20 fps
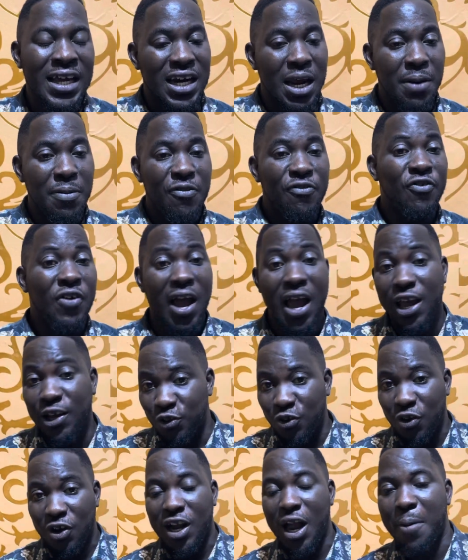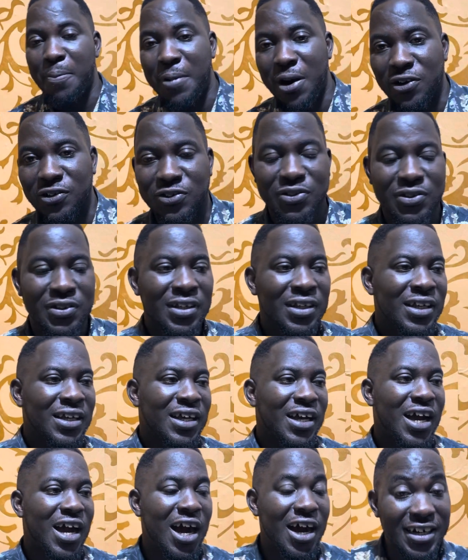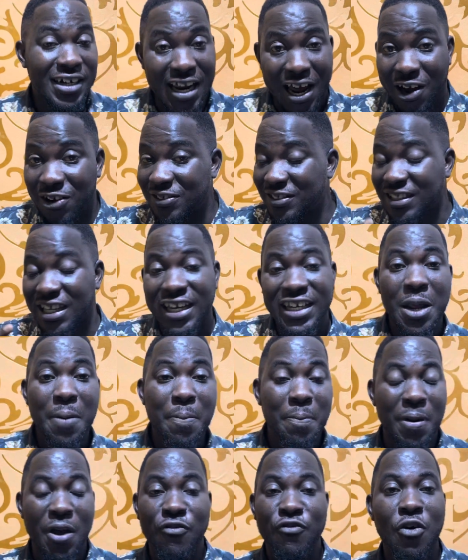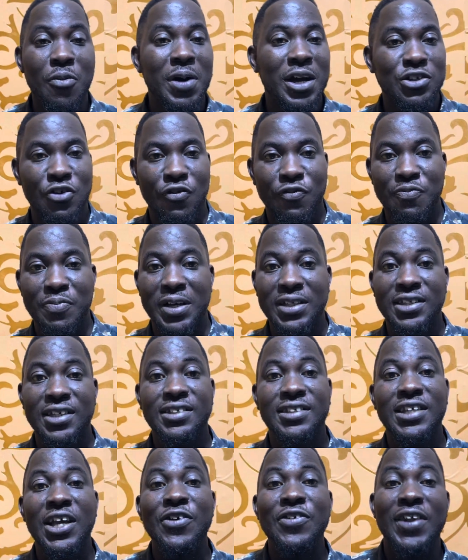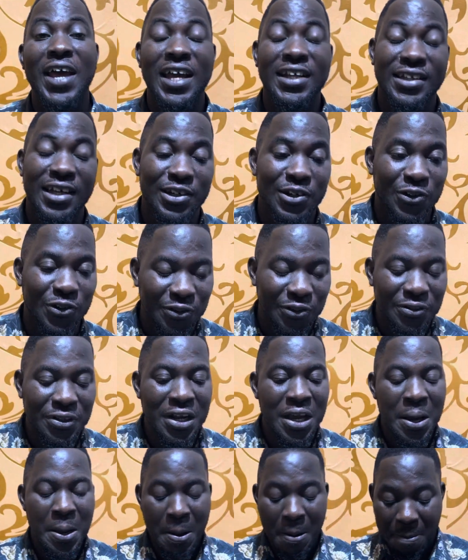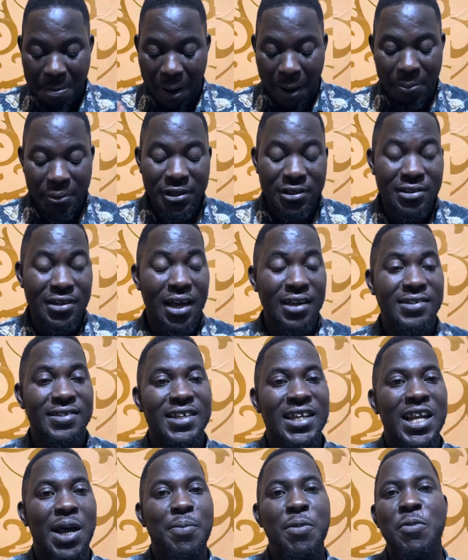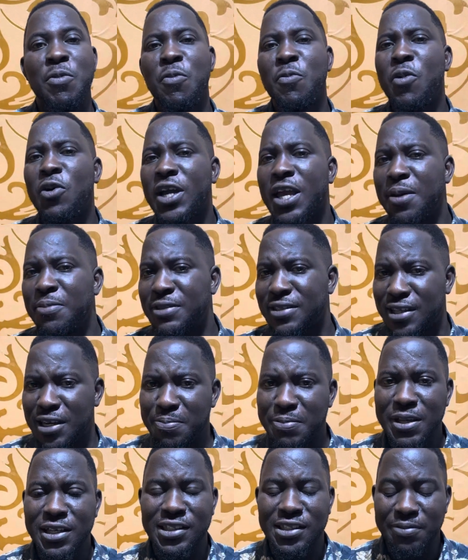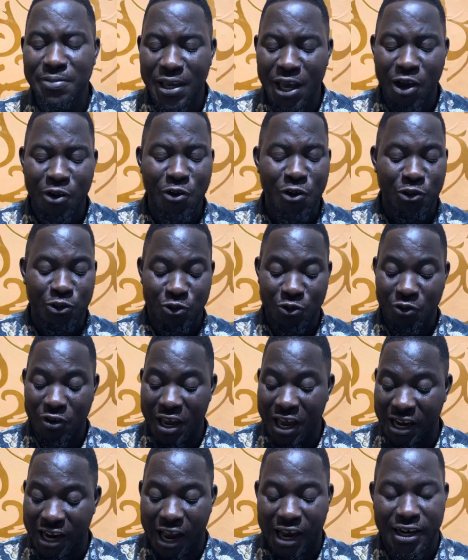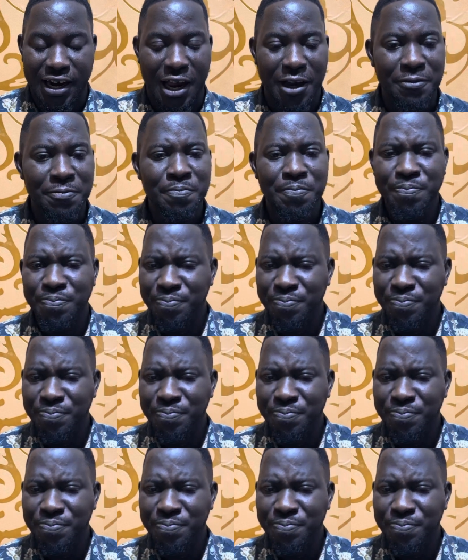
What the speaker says: Now before I talk about the outstanding performance of Manchester United no, my Manchester na memorable games ni bi etimi ekoso ekakra.